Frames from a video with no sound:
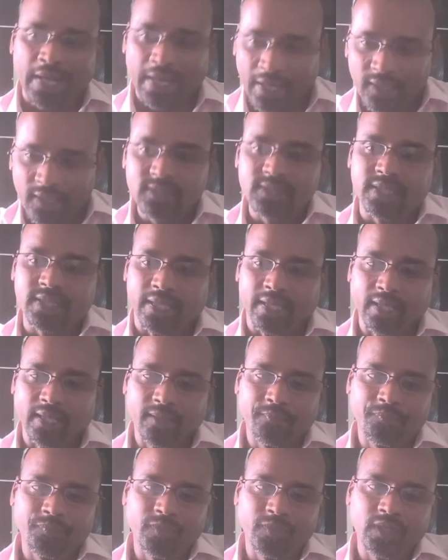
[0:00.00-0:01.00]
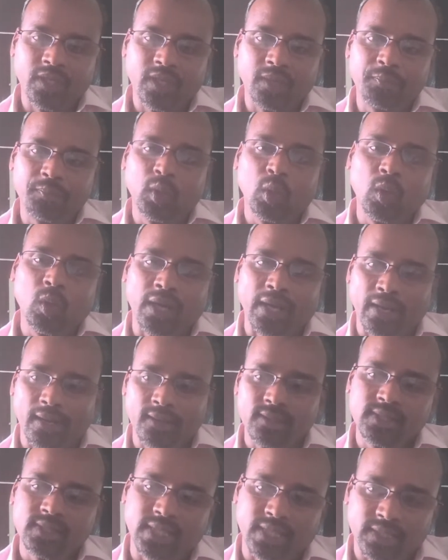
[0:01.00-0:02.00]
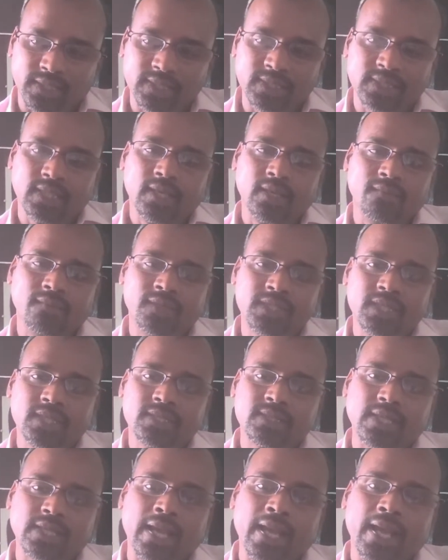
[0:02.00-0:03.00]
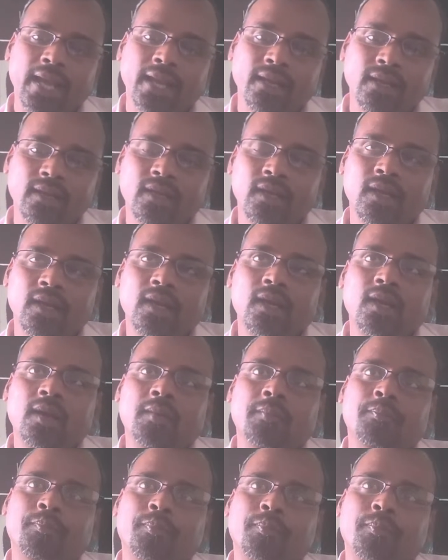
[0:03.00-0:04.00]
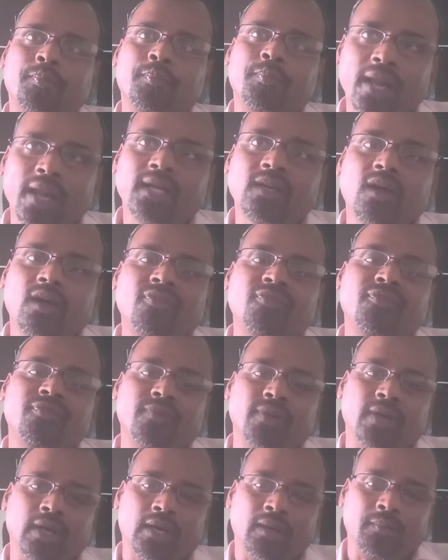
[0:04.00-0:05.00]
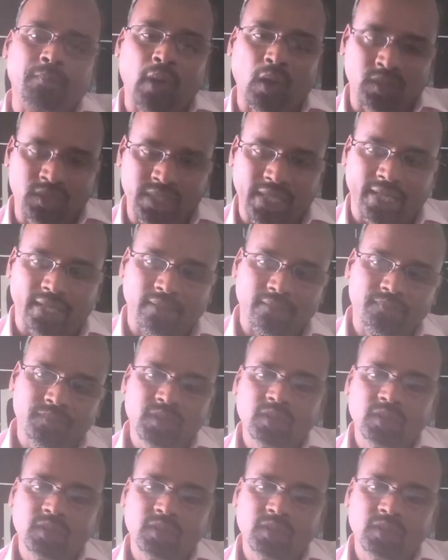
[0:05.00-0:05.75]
currency, cryptocurrencies, which is an product of blockchain.